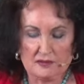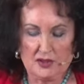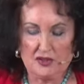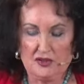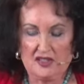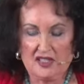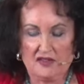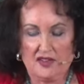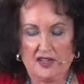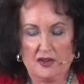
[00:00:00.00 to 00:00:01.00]
But you
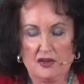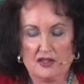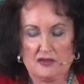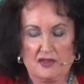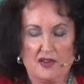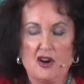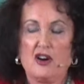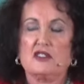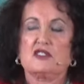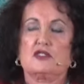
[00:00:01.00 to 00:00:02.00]
said, Father, if our
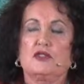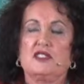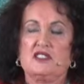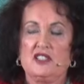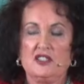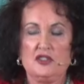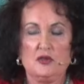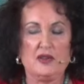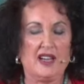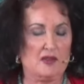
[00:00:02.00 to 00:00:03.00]
heart's trusting in you,
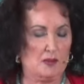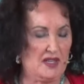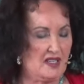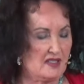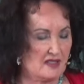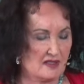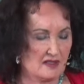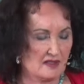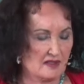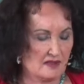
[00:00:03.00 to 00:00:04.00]
we have a peace,